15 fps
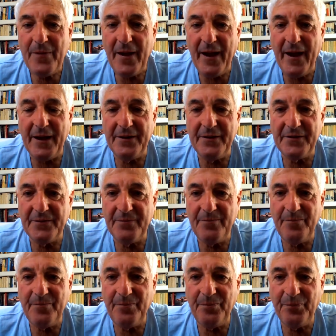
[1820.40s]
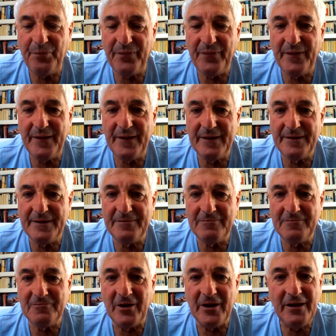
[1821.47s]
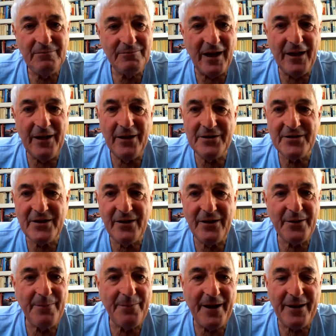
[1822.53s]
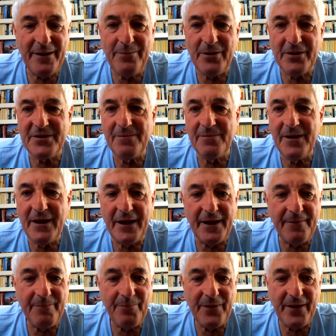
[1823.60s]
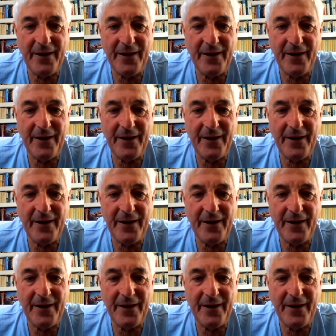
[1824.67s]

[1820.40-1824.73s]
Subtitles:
And, well, I learned a lot about the bottom line.